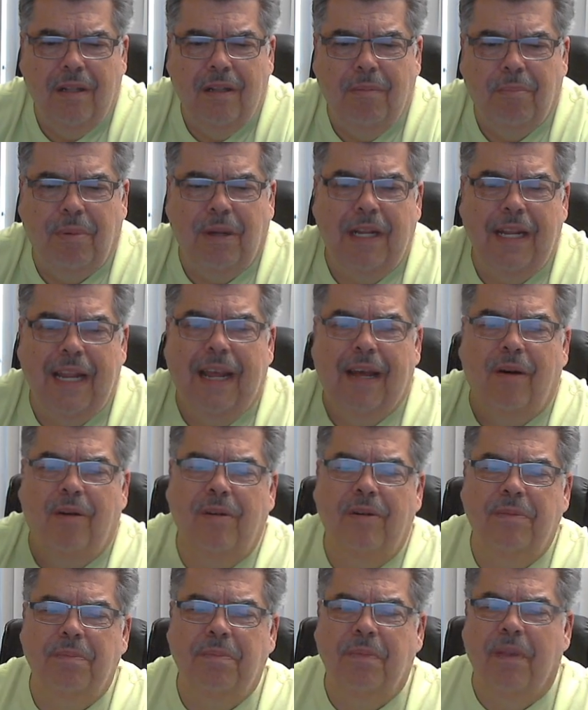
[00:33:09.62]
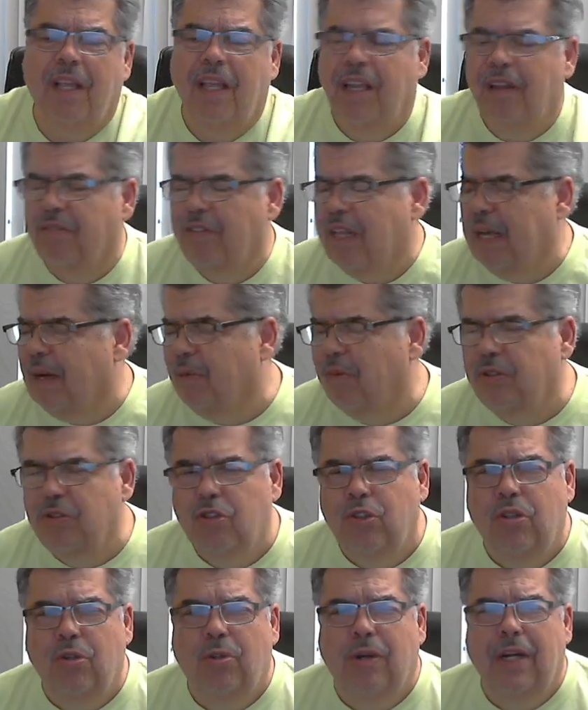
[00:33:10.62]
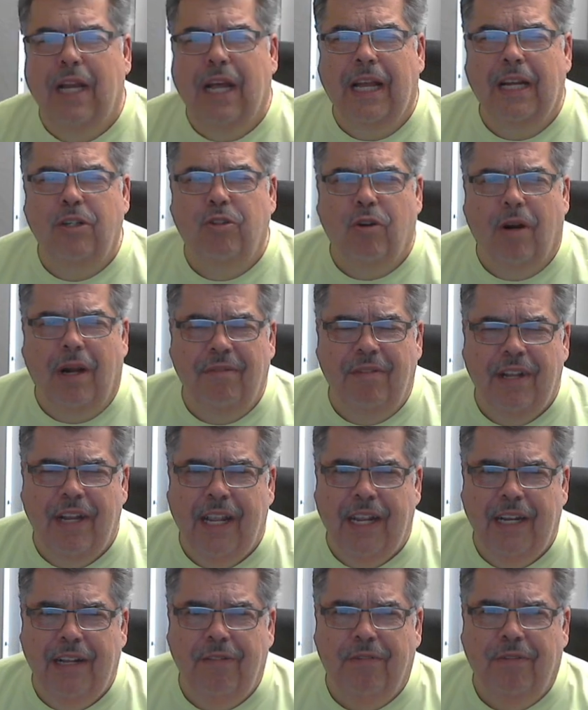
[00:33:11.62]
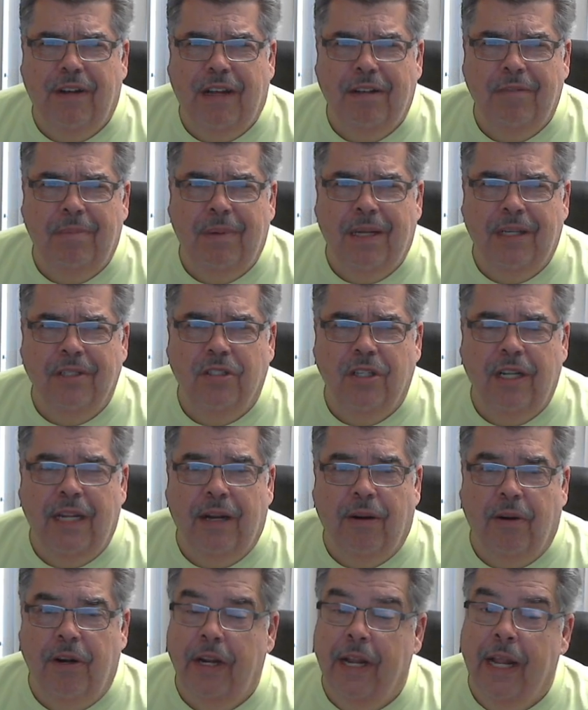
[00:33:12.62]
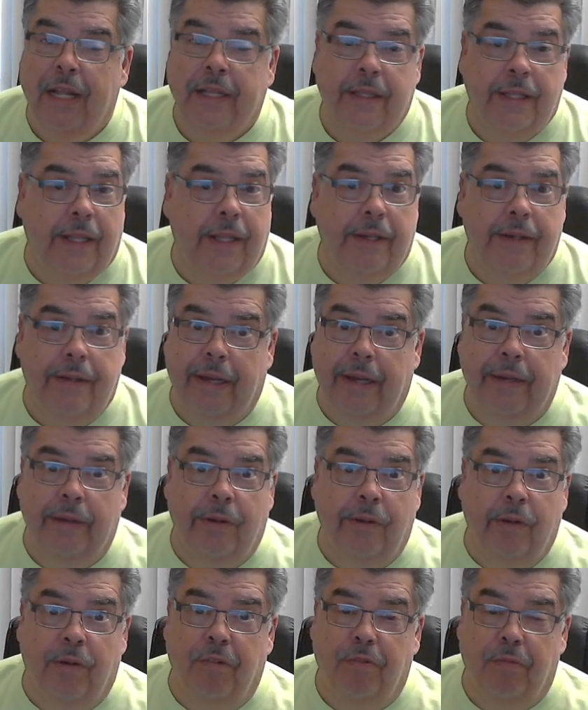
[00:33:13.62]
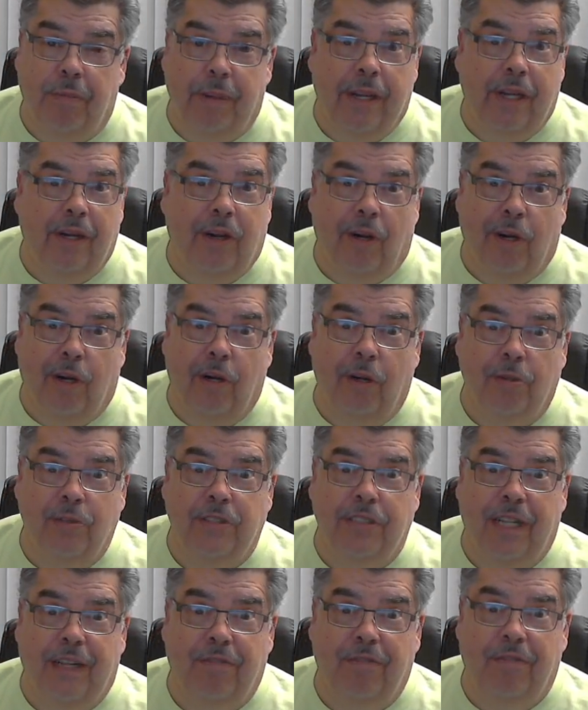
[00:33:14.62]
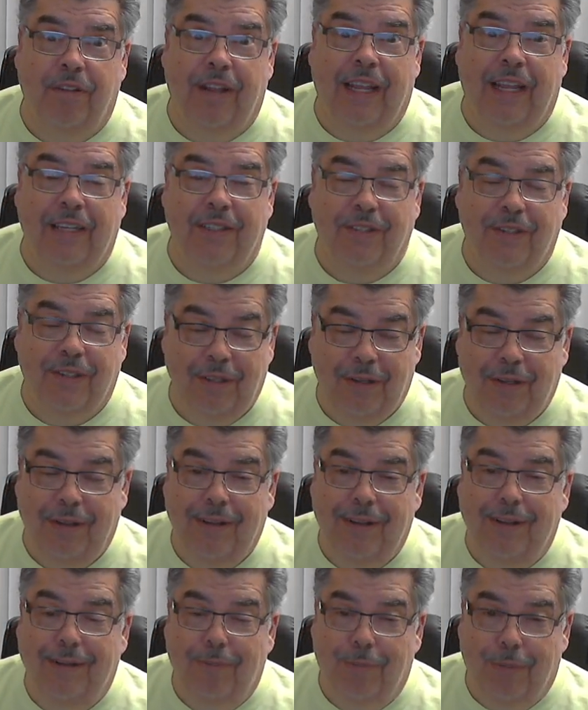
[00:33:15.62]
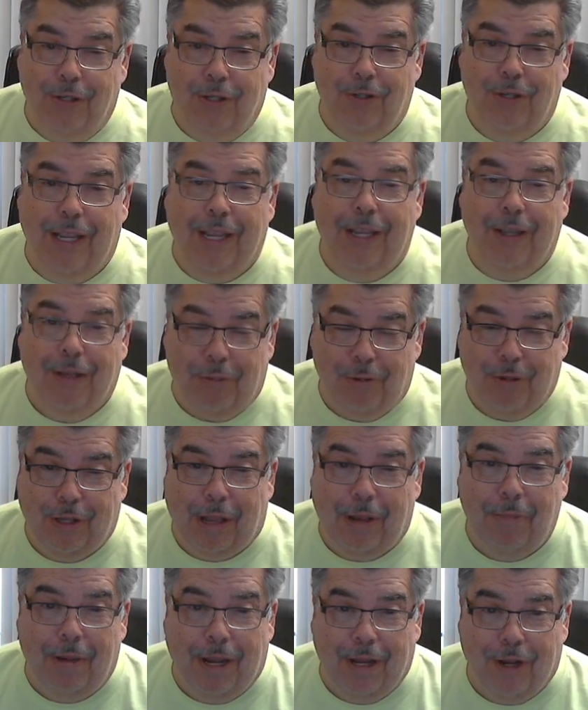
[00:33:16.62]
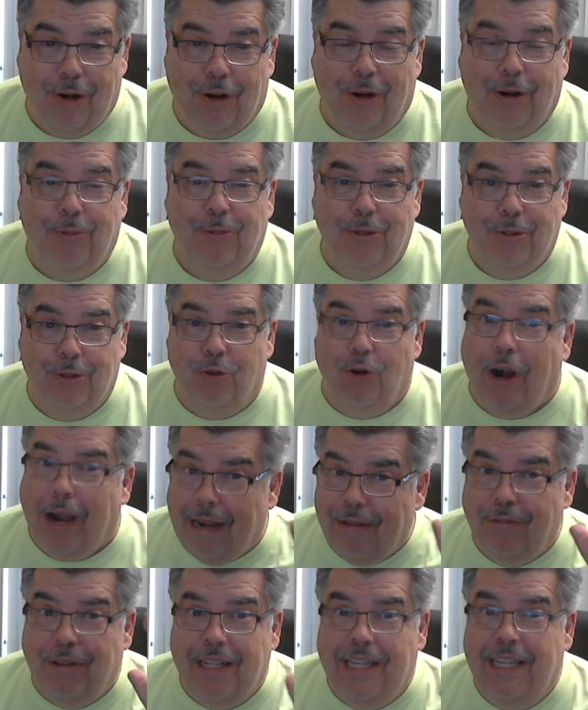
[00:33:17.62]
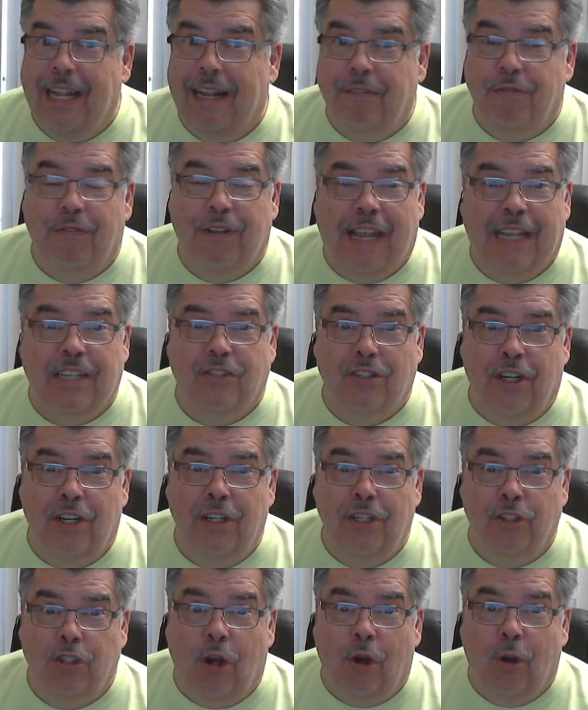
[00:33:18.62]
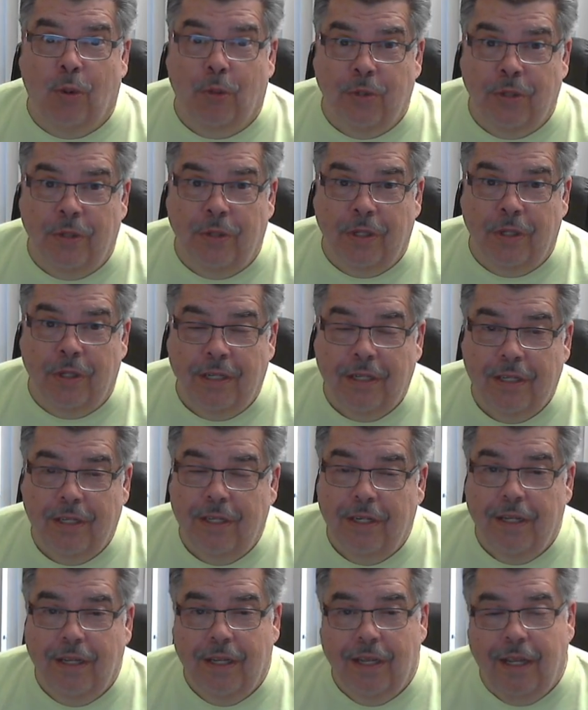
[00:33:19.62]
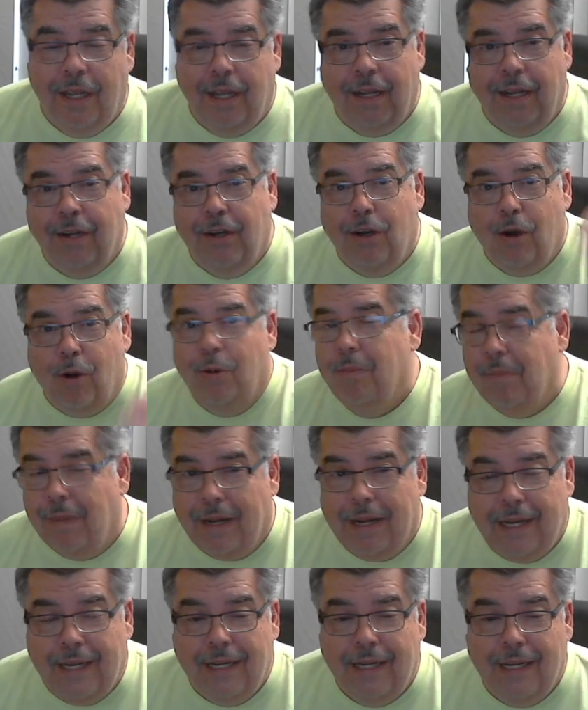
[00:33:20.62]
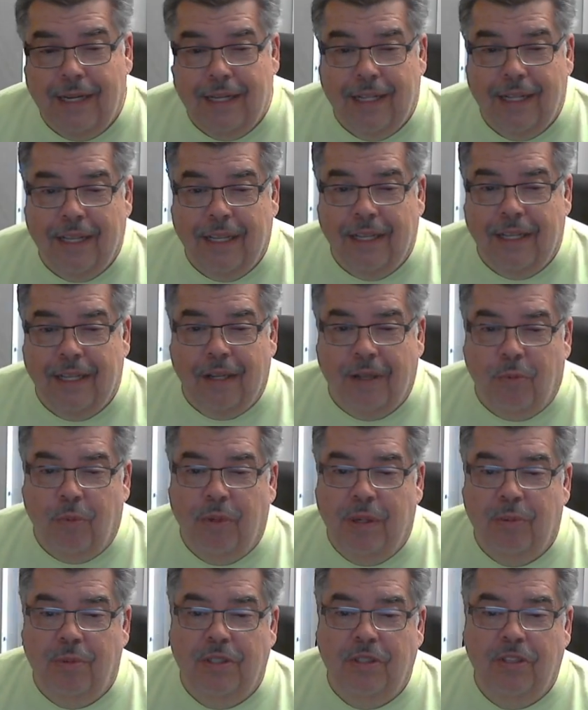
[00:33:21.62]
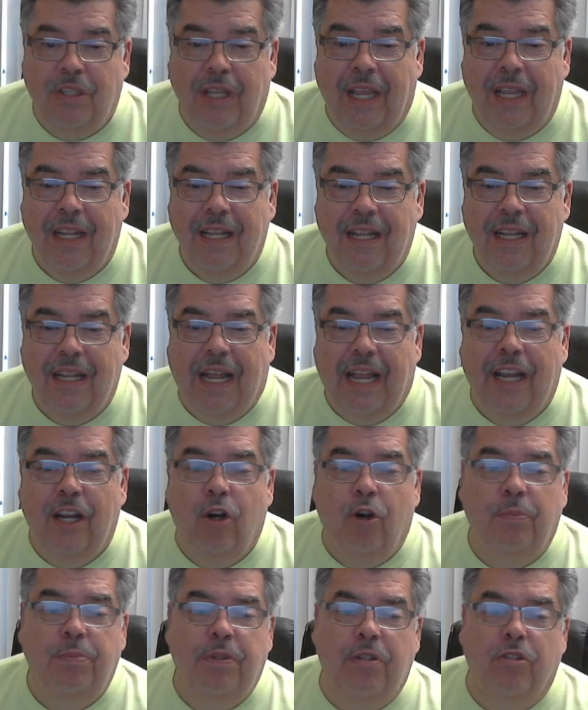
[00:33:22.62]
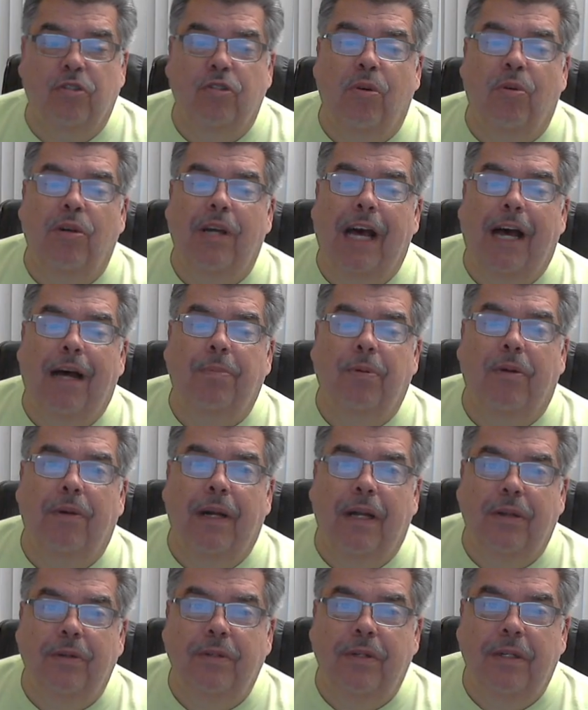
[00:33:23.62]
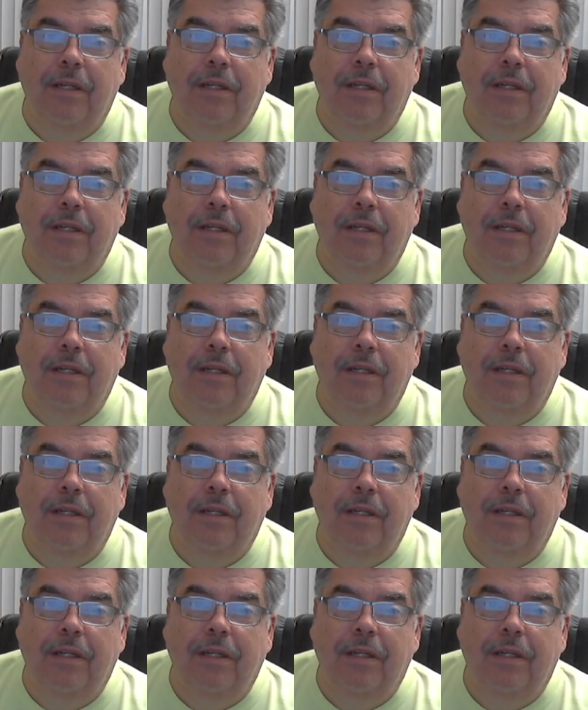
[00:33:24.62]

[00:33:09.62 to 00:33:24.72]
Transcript: But now, if that was you and I driving 85 miles an hour, not that I don't know if my car goes that fast, but say say my car was driving that fast on its own, uh, going by, eh, we would say, I hope there's no cop around.